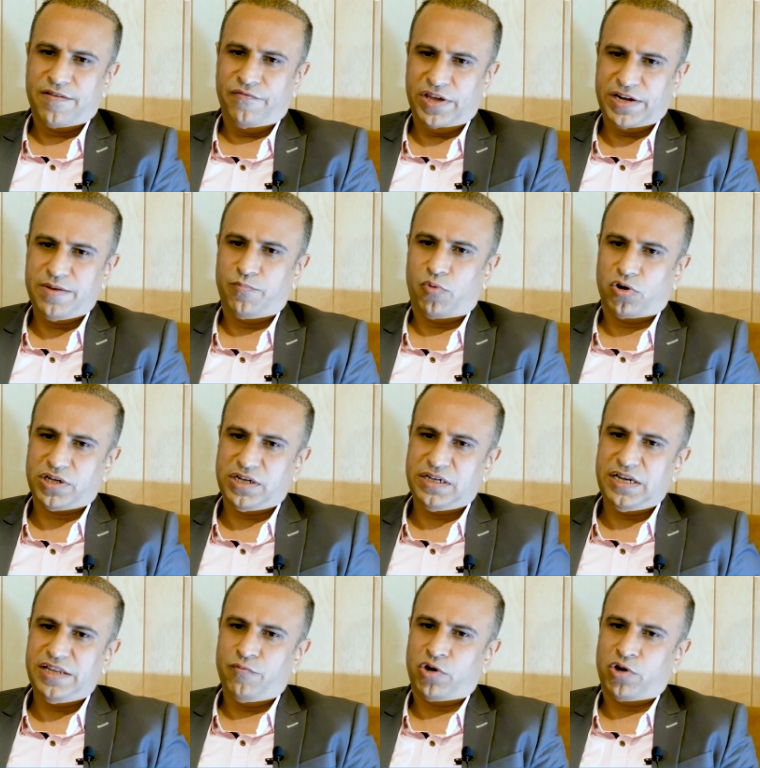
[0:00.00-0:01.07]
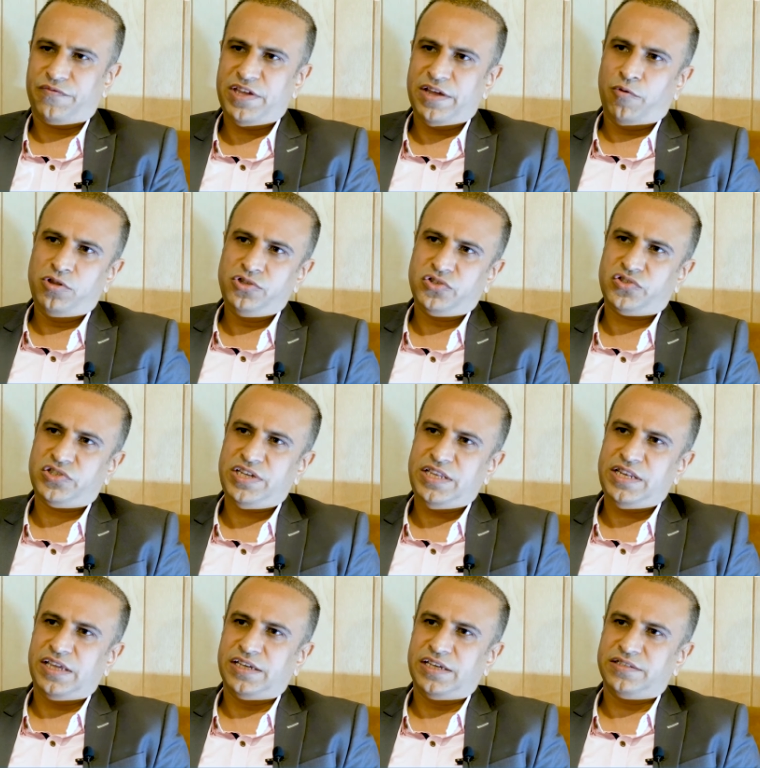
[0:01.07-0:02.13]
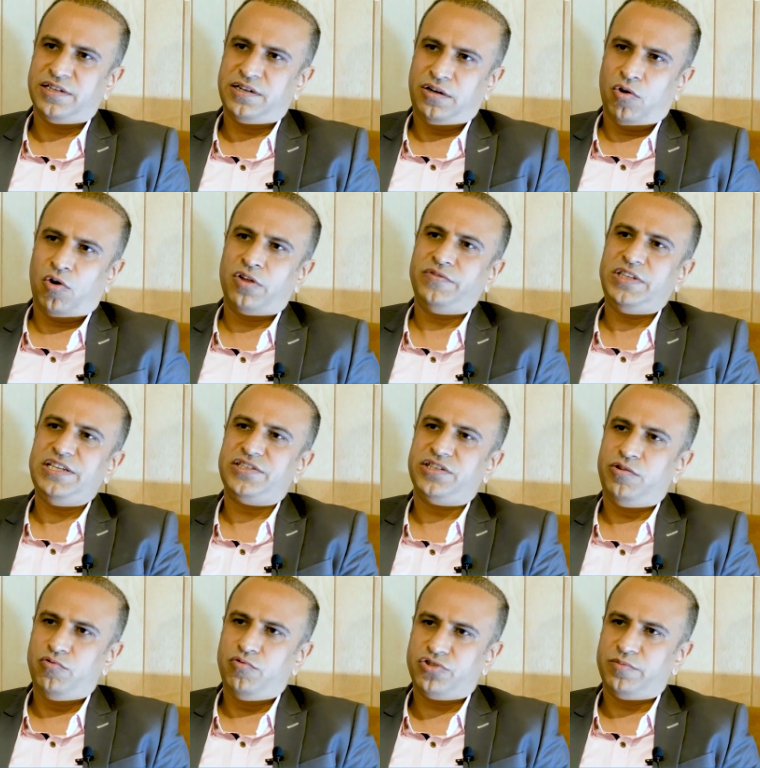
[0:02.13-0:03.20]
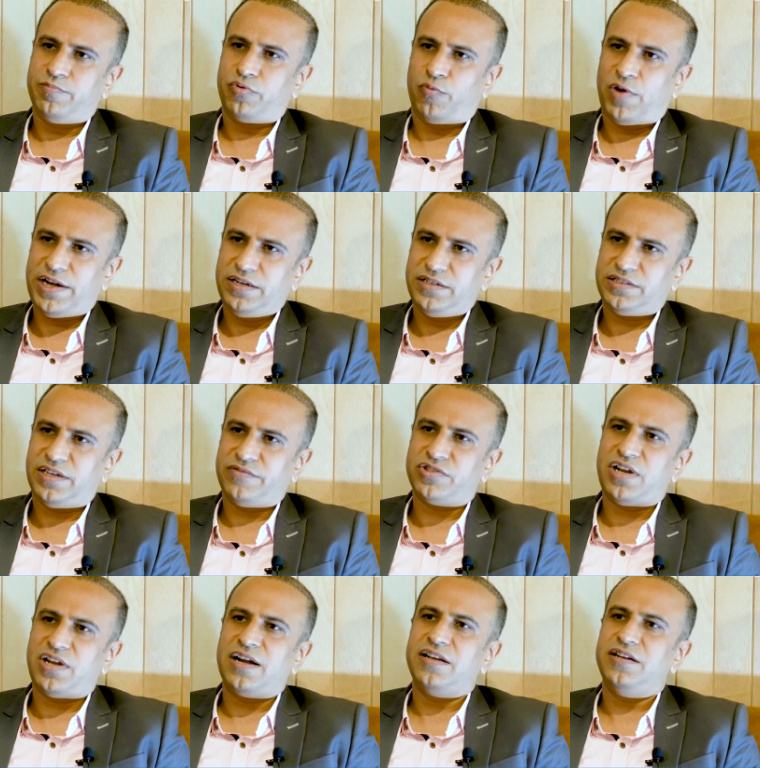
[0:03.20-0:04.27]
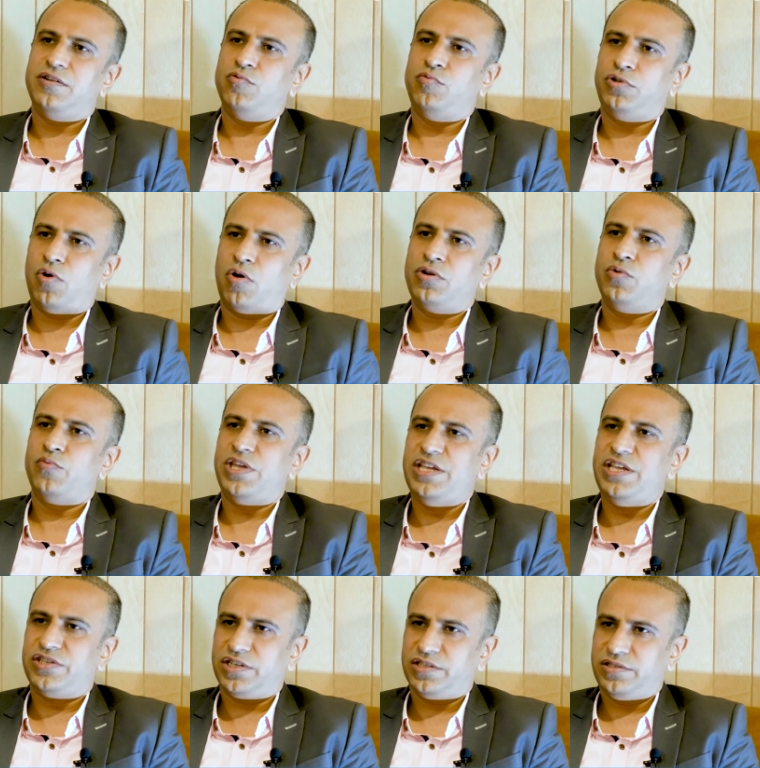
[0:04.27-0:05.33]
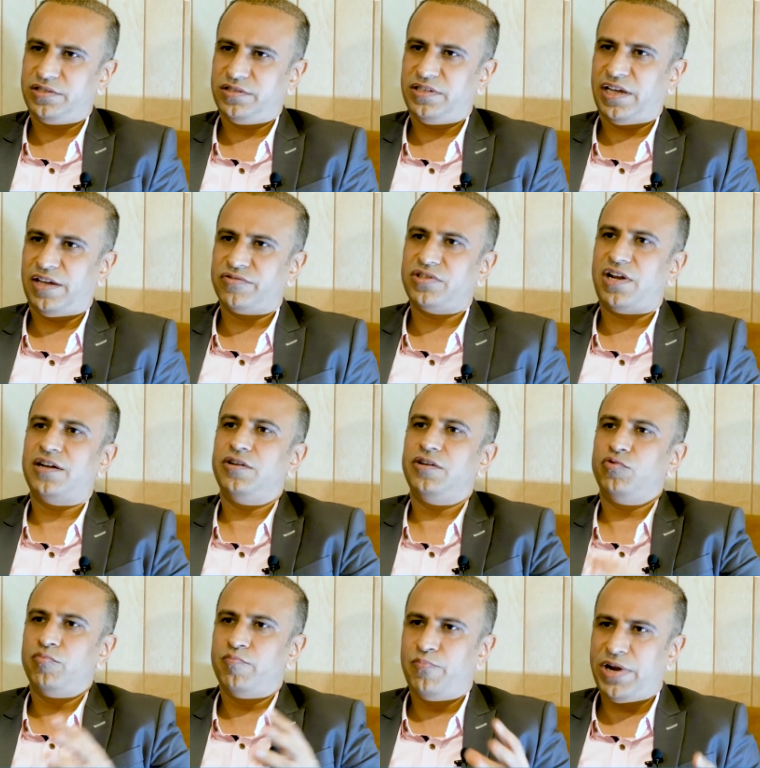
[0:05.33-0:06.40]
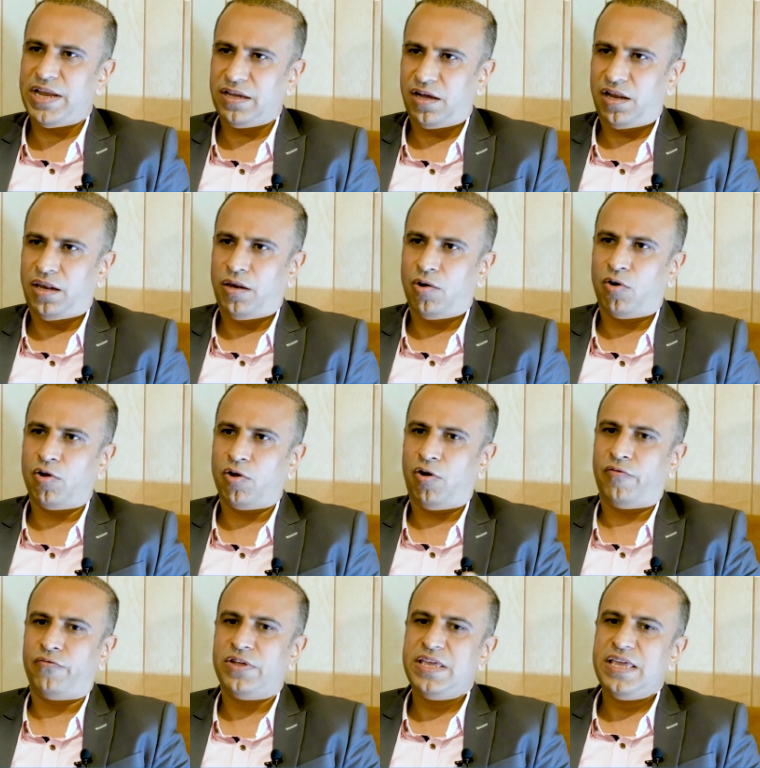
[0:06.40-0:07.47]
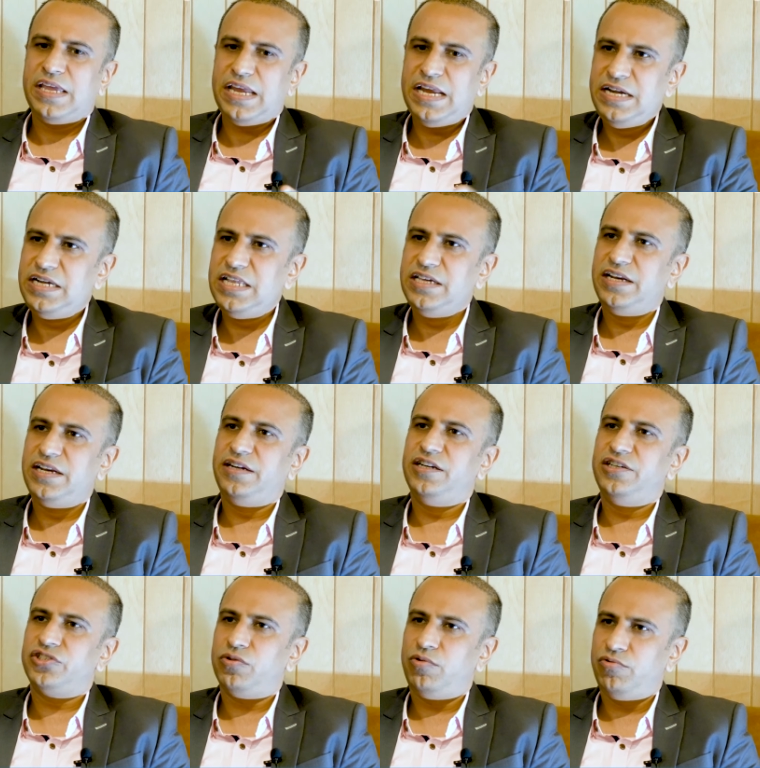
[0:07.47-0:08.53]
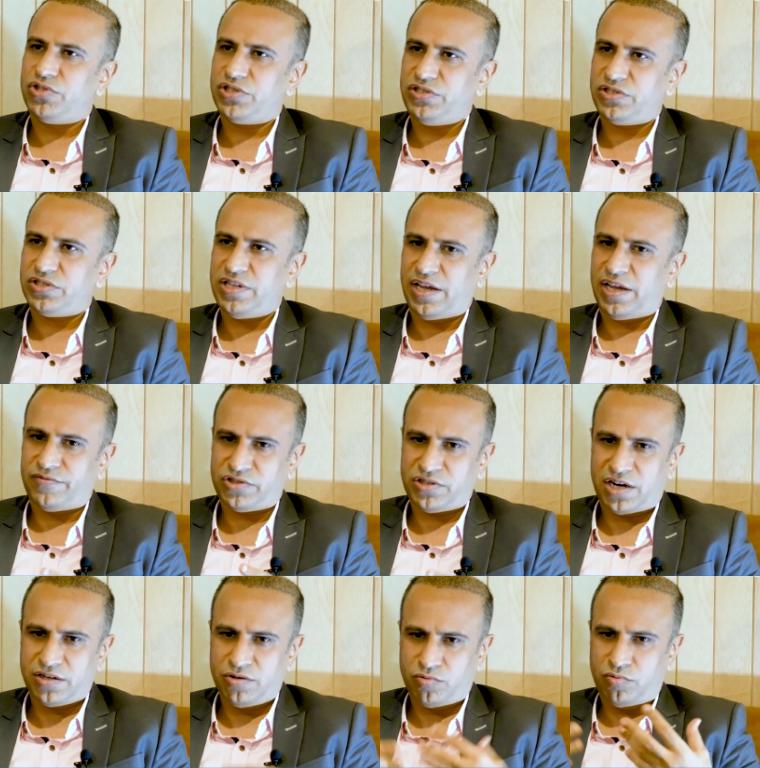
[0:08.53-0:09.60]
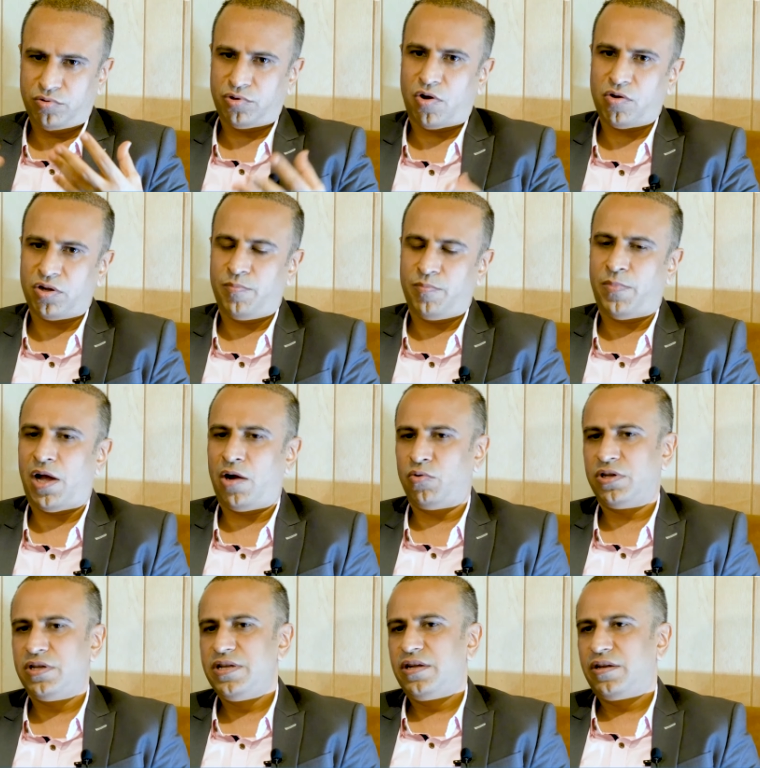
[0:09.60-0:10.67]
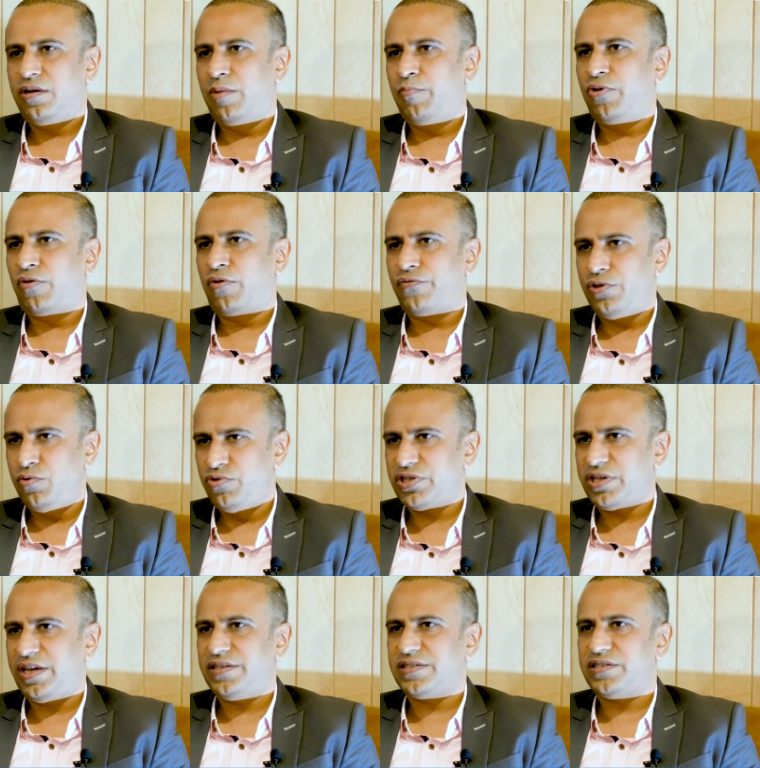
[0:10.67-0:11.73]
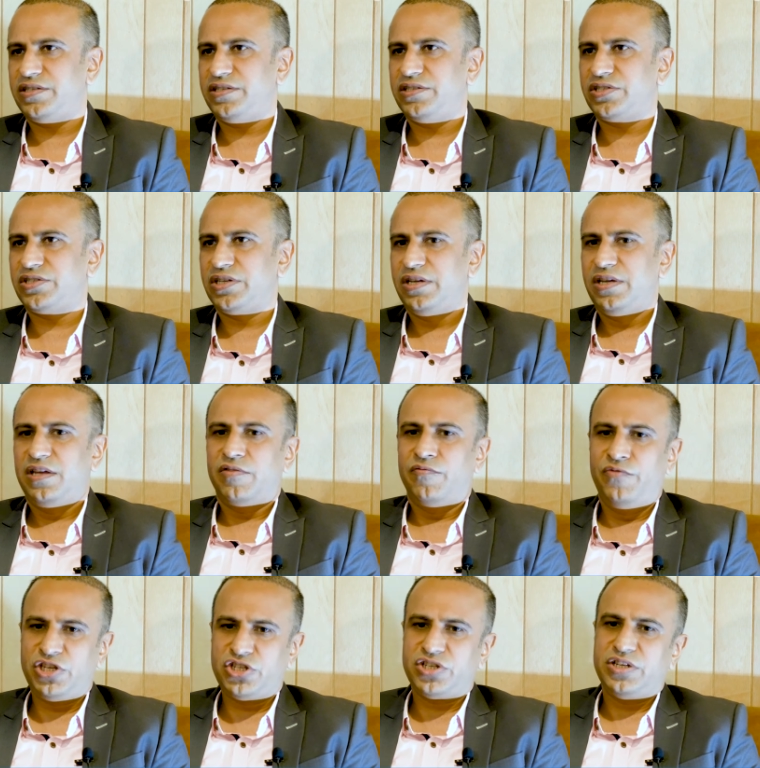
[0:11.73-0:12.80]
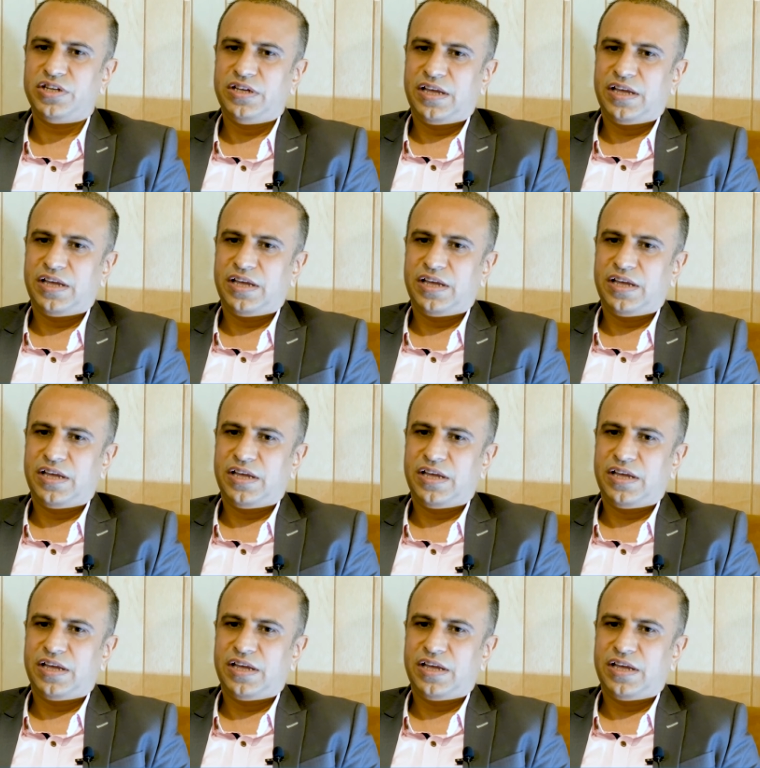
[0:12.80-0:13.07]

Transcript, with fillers: Very importantly, what we have also seen is that a lot of these solution providers have started to talk to each other. They have started to bring a lot of integrated solutions. They have started to talk about number of use cases, which